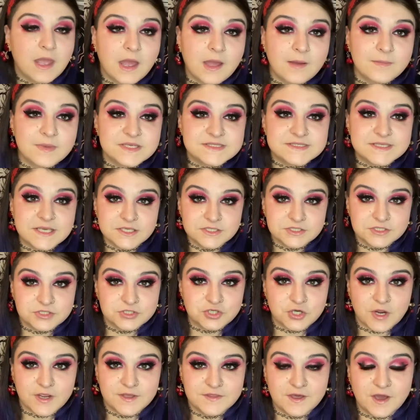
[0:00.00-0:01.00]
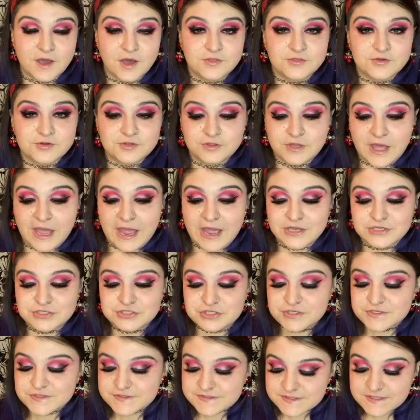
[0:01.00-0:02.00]
I'm excited to try the other
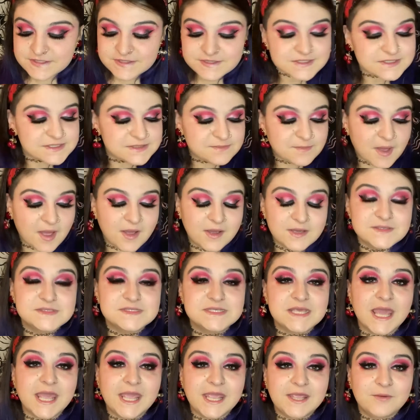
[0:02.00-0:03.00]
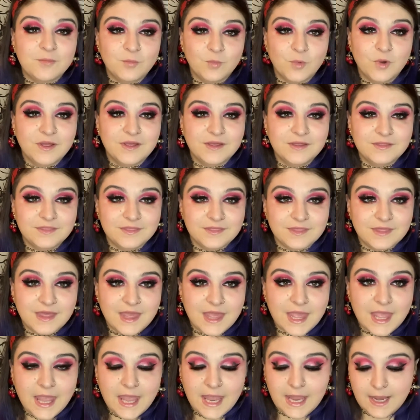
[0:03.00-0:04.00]
lashes that this box came with
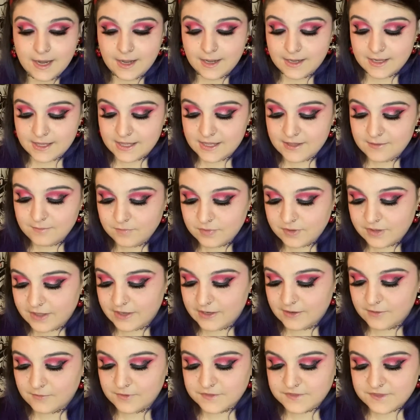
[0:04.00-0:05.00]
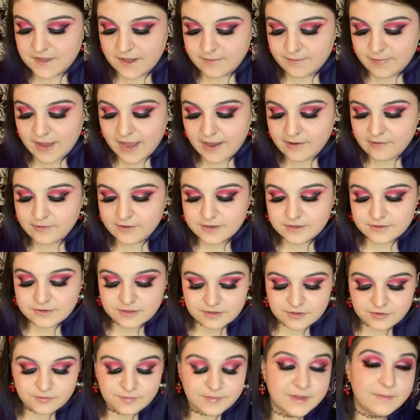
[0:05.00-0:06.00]
and keep playing with that palette a
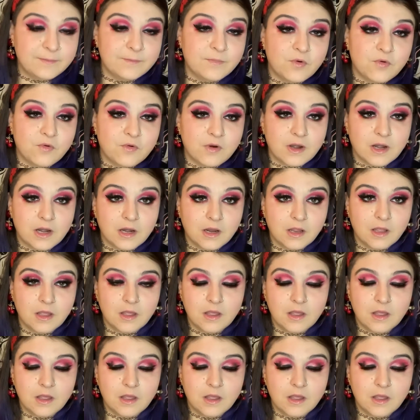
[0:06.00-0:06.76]
little bit more.